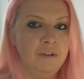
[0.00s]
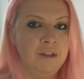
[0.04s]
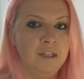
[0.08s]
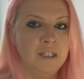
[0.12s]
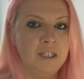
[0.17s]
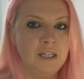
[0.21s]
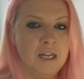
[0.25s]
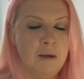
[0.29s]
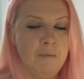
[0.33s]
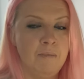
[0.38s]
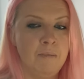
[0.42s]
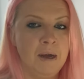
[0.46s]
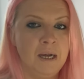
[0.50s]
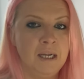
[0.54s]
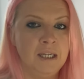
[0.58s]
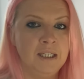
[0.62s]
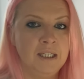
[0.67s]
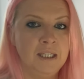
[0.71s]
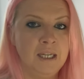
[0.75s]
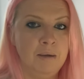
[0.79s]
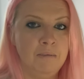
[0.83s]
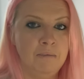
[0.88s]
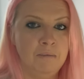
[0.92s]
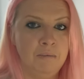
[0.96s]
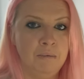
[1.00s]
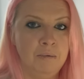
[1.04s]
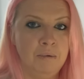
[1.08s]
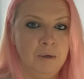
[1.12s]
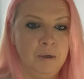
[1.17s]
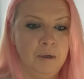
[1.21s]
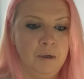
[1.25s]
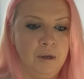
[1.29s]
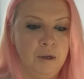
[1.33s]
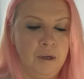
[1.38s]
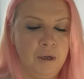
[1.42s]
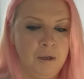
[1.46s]
the step-by-step
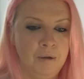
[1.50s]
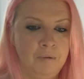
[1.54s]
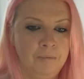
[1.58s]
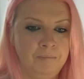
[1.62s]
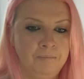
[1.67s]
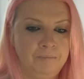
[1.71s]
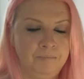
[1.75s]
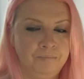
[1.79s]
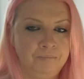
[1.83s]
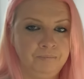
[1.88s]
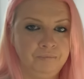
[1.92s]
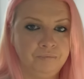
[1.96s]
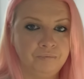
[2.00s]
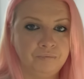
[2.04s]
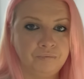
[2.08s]
-step, um,